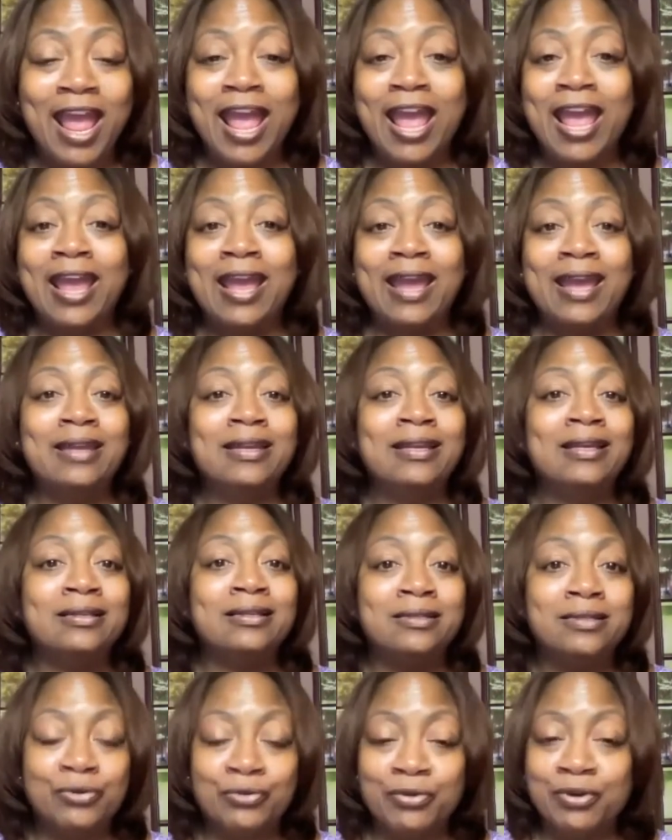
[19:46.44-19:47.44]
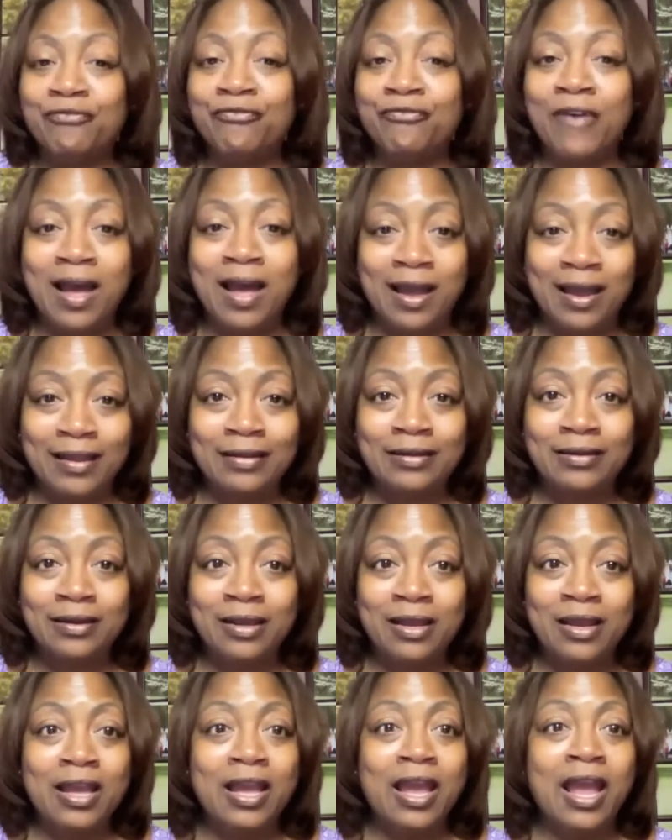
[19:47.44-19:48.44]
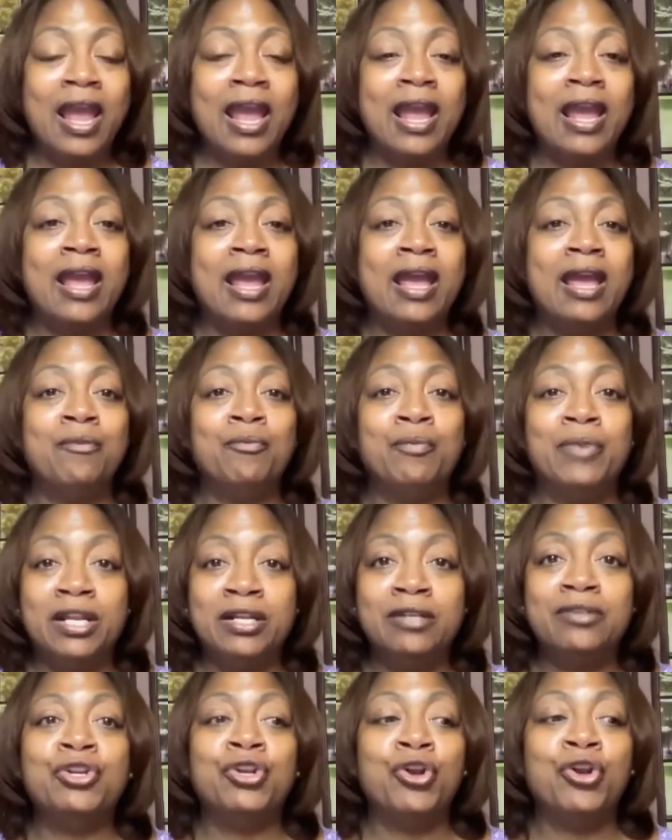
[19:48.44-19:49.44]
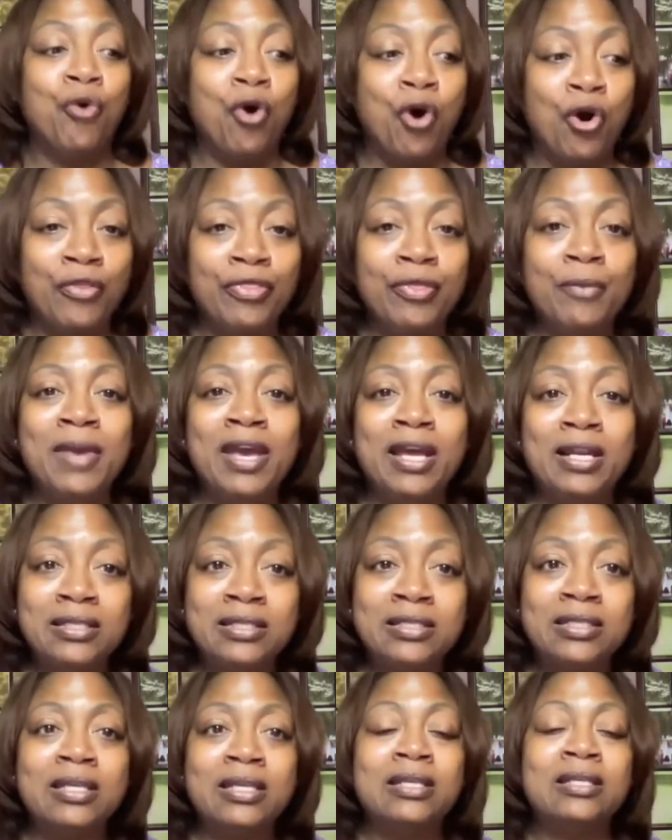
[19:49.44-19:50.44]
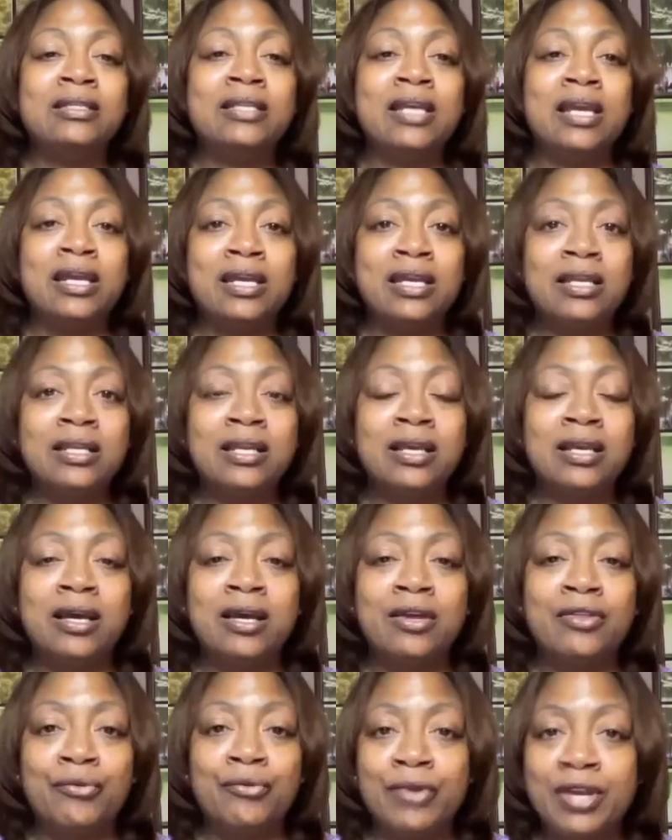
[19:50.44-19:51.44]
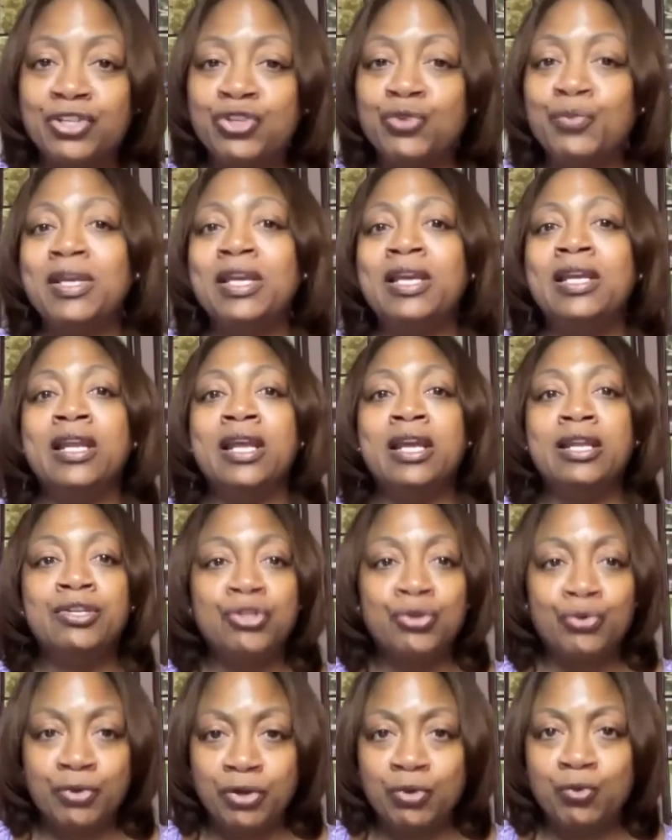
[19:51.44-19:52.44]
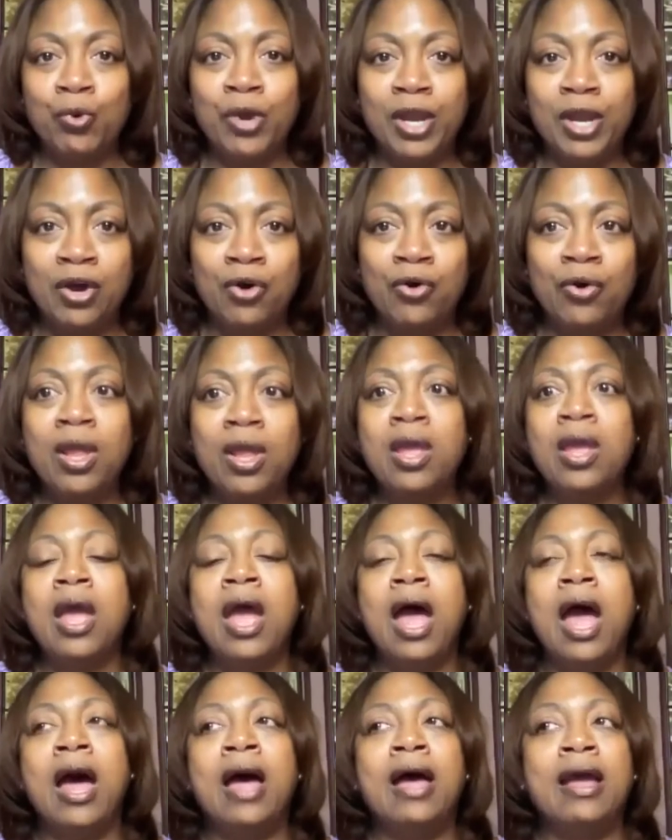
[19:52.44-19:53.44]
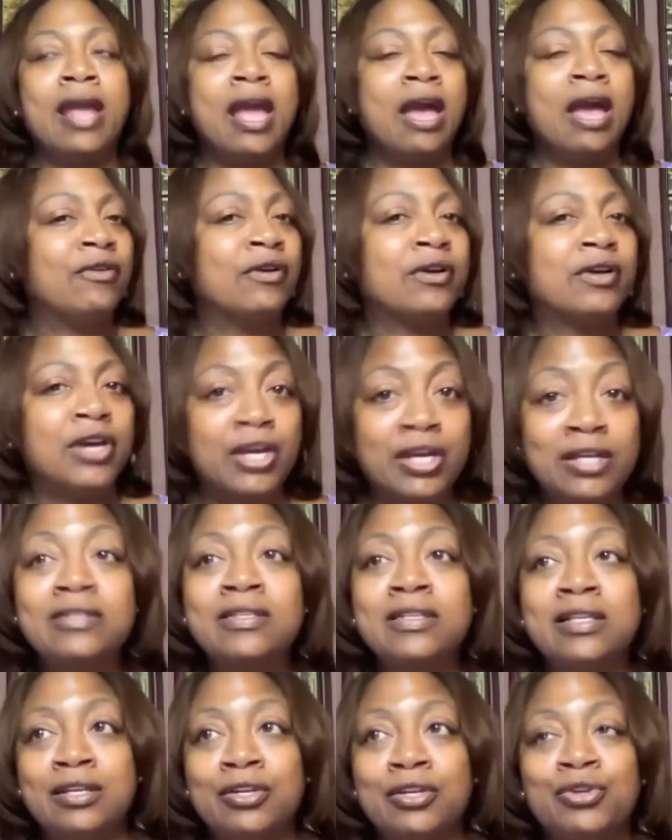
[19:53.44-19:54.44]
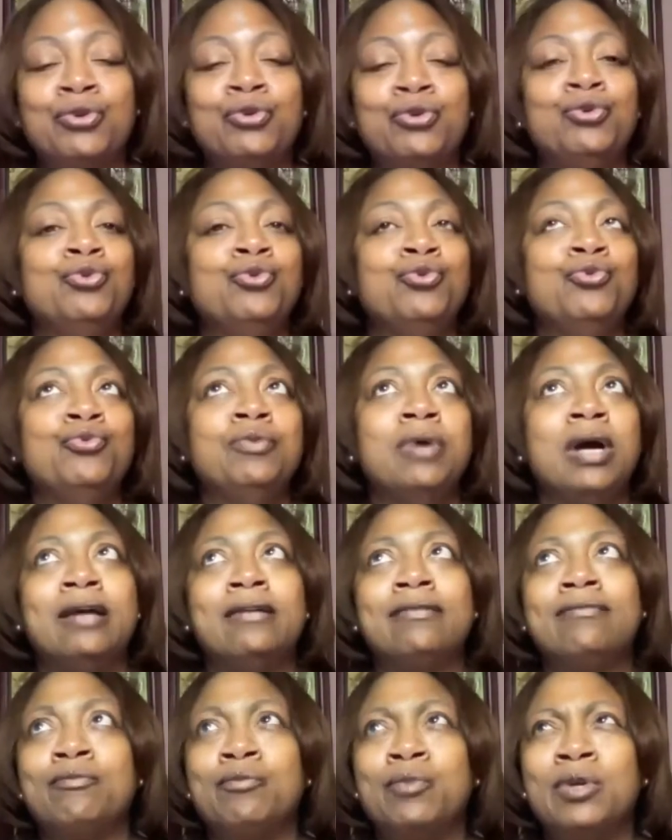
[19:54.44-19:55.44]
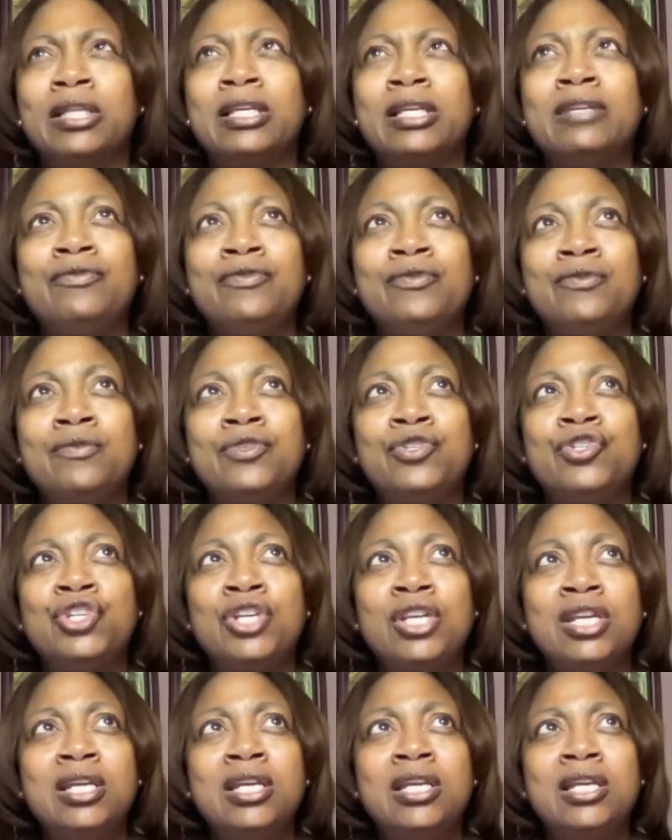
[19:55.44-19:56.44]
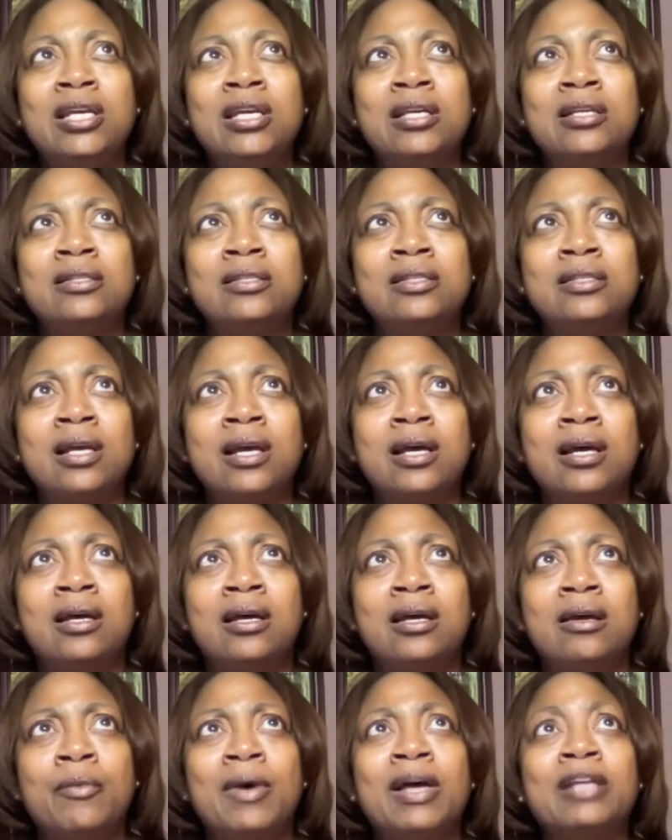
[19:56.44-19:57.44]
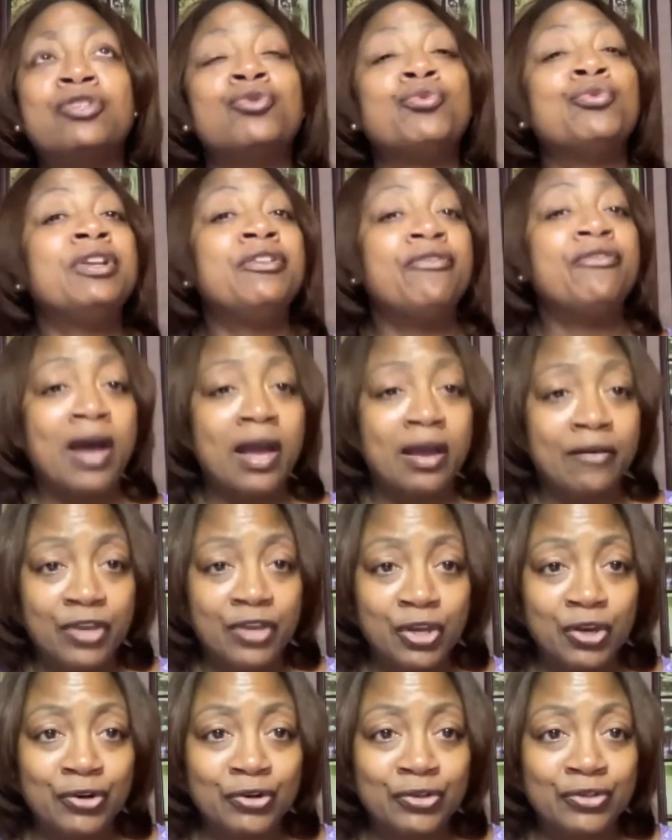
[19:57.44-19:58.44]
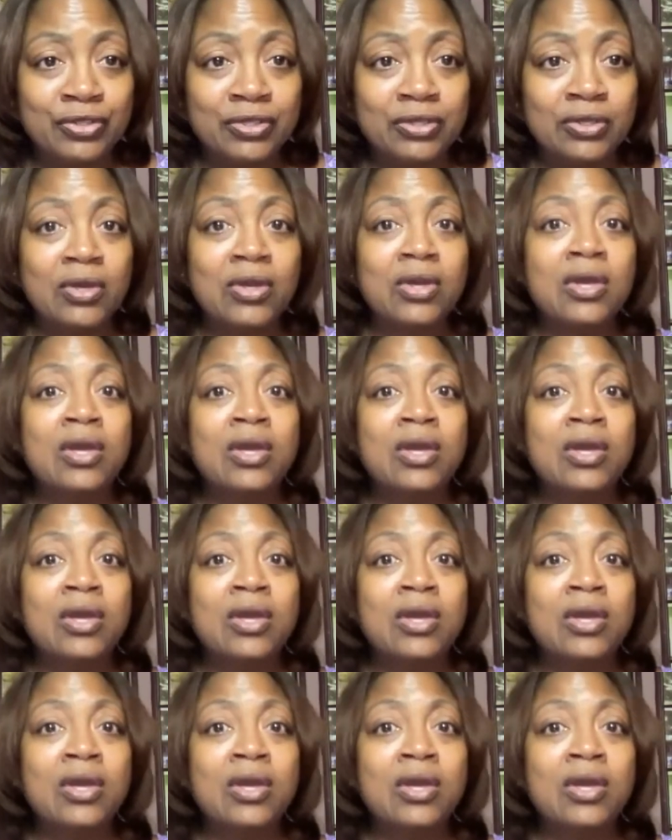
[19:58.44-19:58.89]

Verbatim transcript: and is doing fine. But, you know, on the medicine, taking the regimen and doing well. I have a cousin who I believe she is about 25 years